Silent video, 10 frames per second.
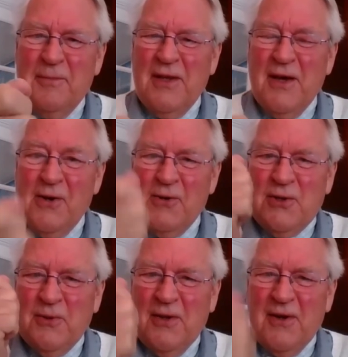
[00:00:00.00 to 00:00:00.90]
me the
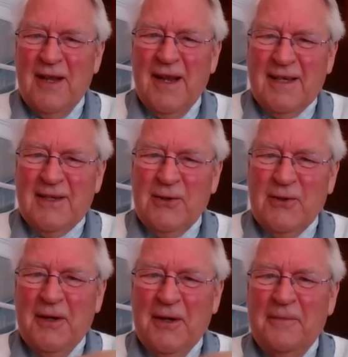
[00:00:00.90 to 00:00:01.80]
host whether I like it or
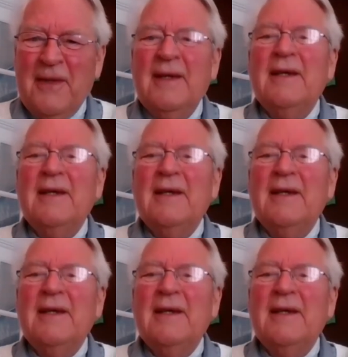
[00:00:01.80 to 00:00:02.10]
not.